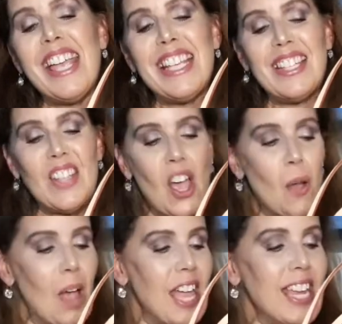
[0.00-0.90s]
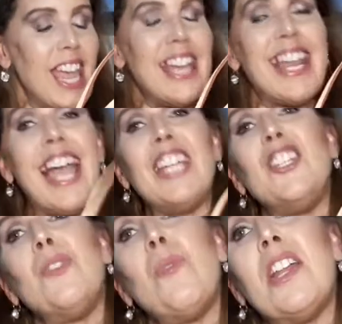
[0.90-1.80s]
So again, I
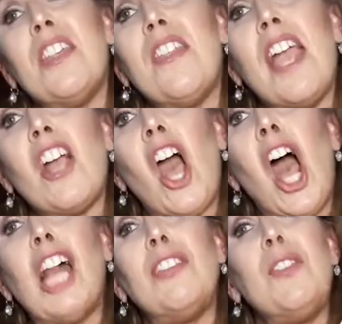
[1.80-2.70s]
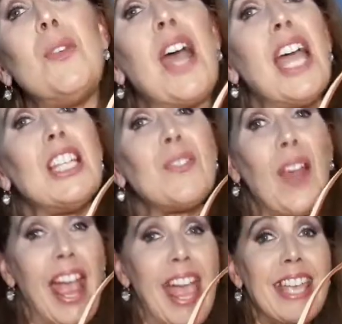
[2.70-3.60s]
do want to thank all of you guys for
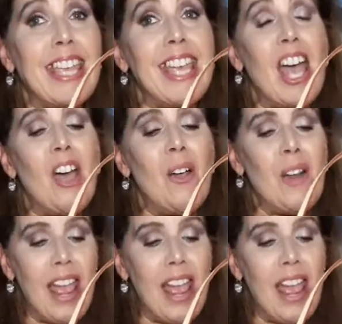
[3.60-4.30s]
hanging out